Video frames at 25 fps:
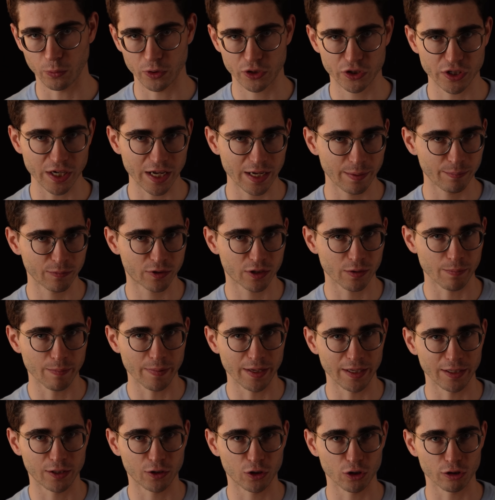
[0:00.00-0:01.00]
which aimed to
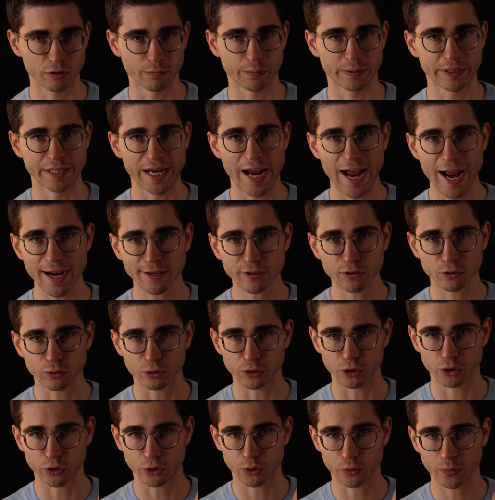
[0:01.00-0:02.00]
make European
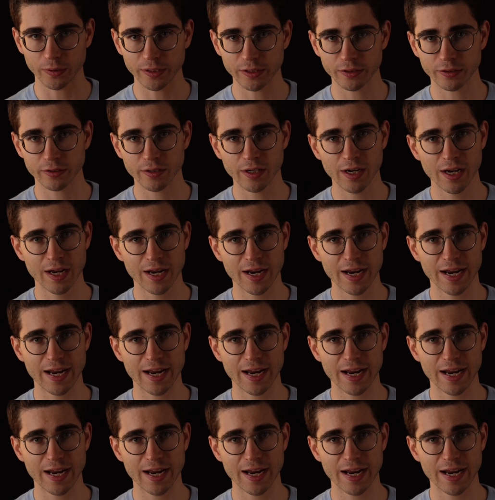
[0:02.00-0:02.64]
agriculture greener